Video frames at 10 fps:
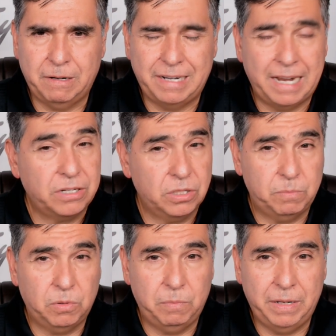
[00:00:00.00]
Nationals
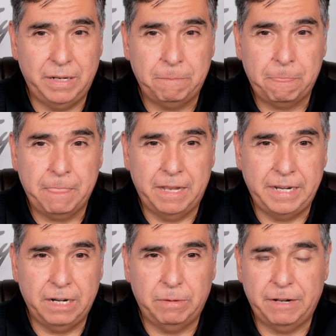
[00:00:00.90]
bullpen, an E
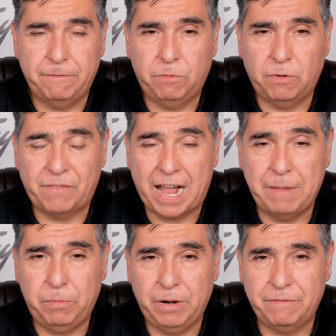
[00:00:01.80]
R A of five
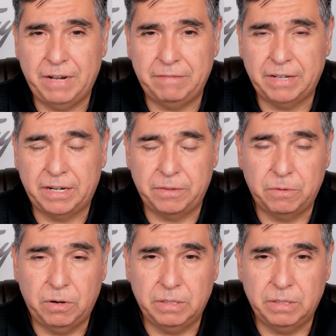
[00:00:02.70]
point five nine on the road.